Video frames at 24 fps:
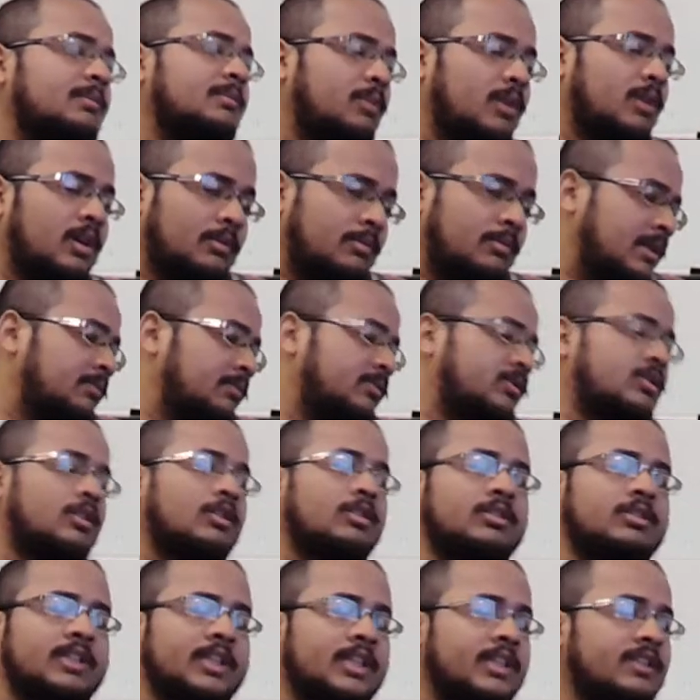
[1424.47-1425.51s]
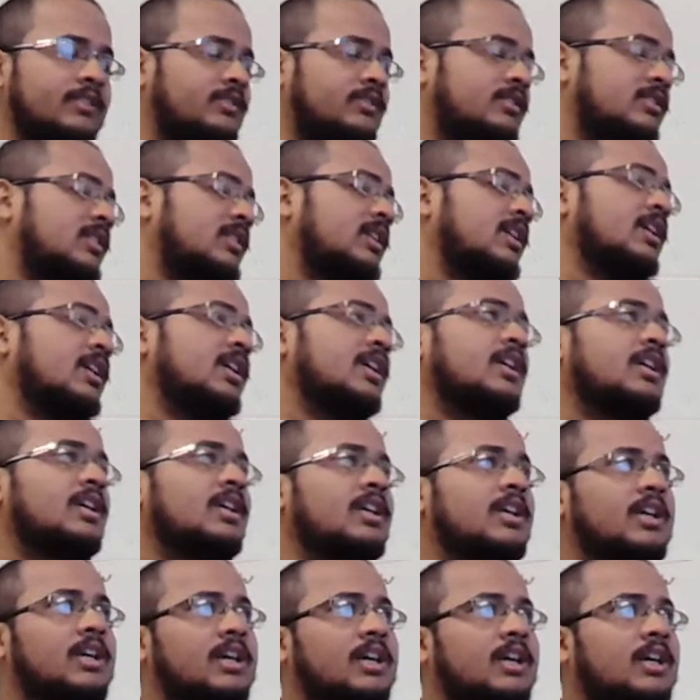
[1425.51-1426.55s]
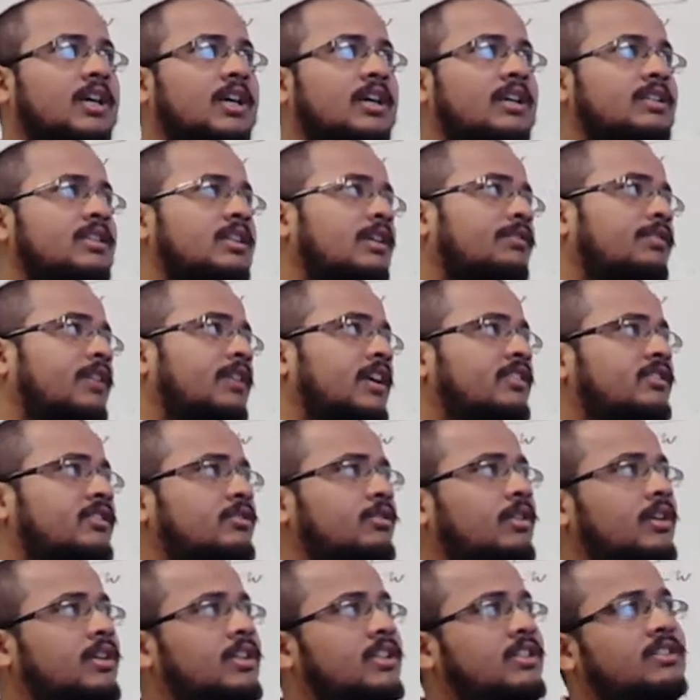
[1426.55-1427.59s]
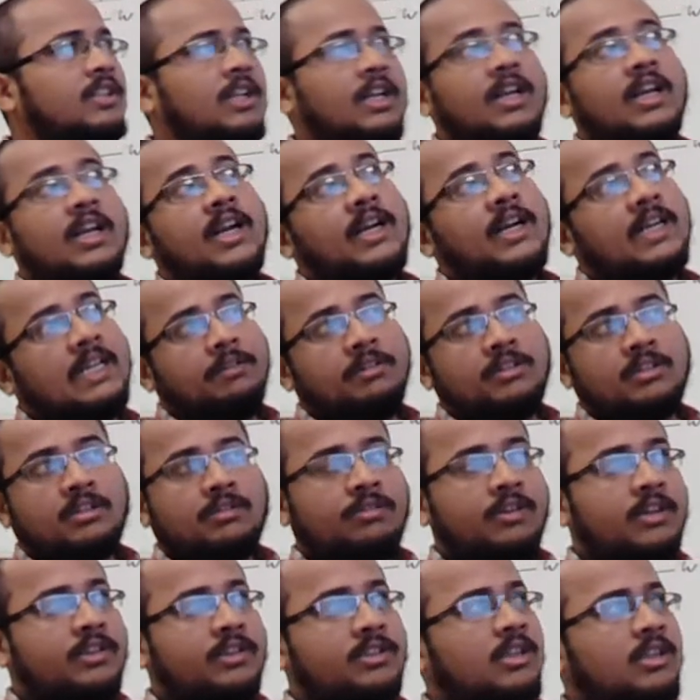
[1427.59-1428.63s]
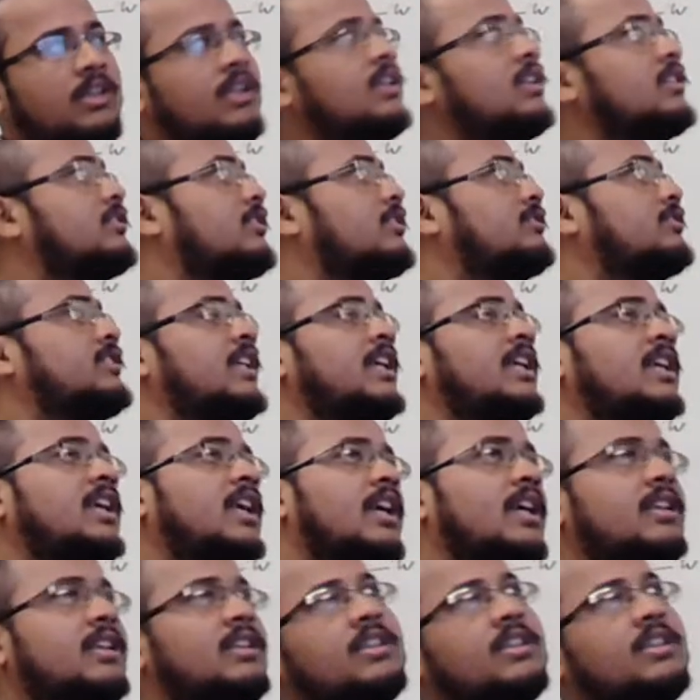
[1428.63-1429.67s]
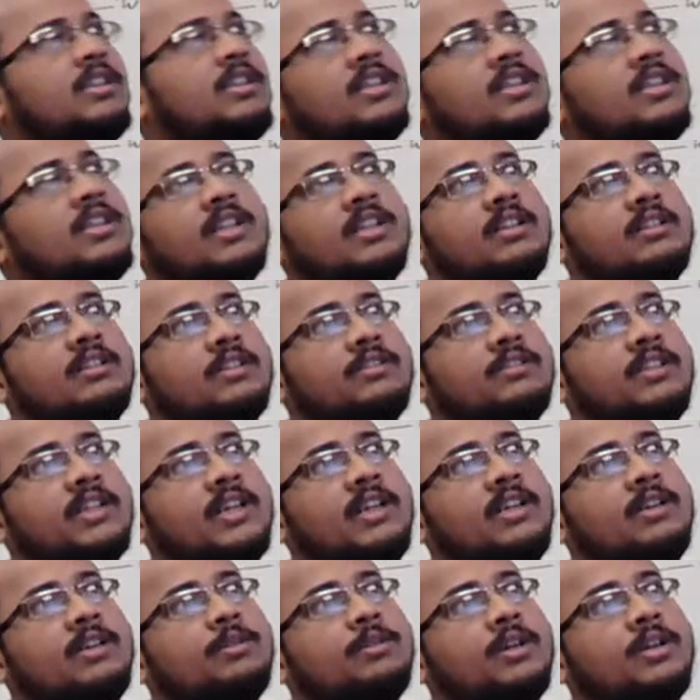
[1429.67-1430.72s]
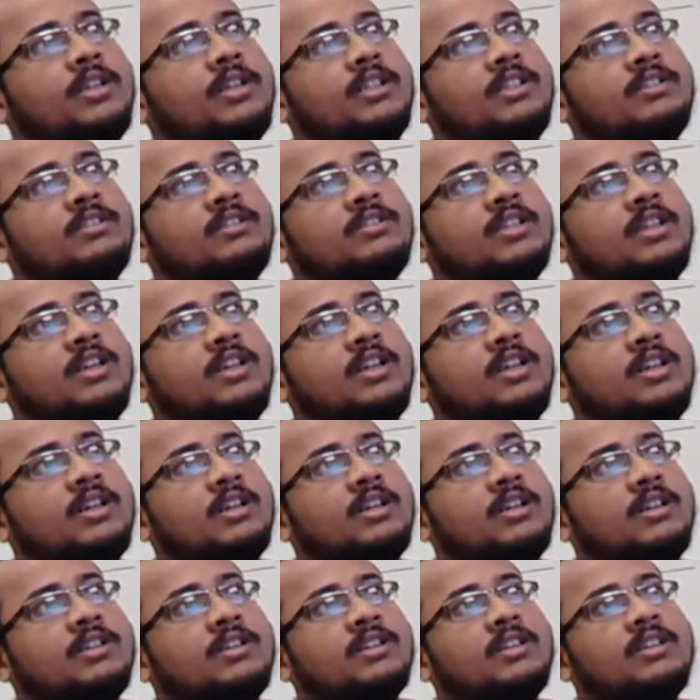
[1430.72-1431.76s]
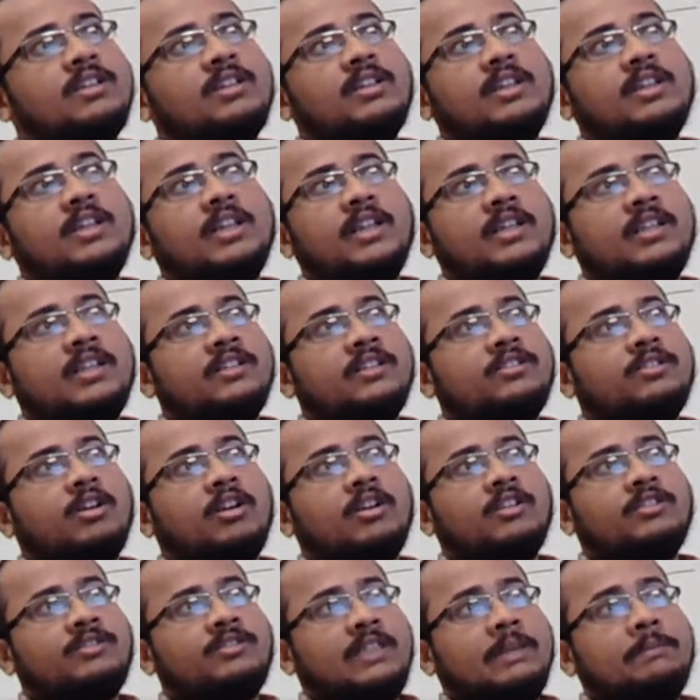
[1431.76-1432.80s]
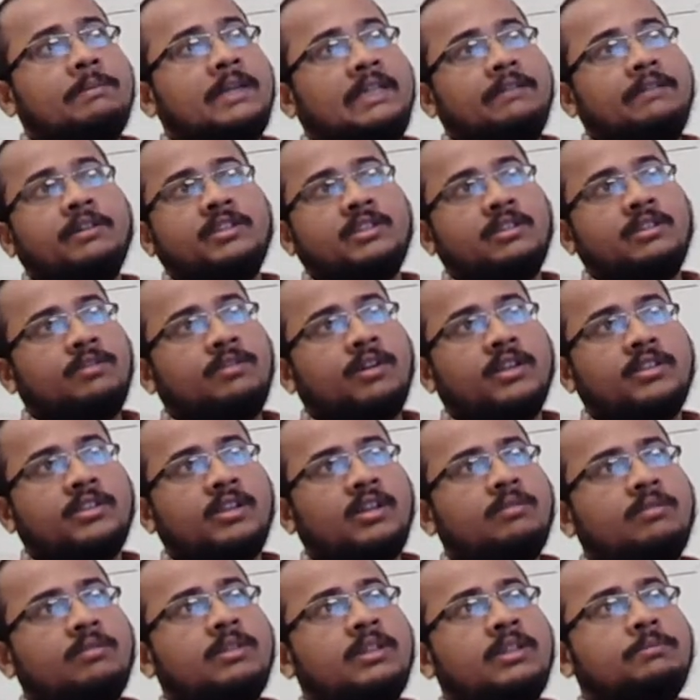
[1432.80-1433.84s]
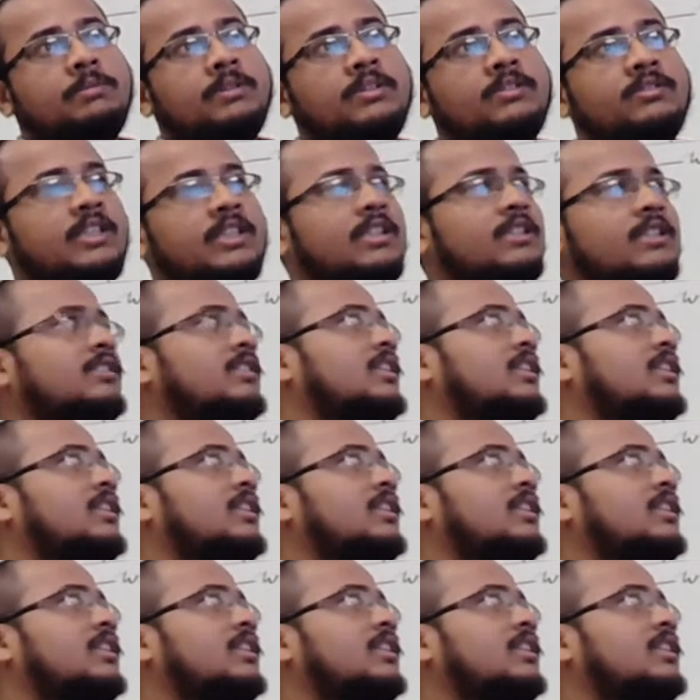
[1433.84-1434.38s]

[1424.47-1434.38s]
problems or things. The first one is linear activation function. It is a straight line. The second one is it is called step activation function. It means it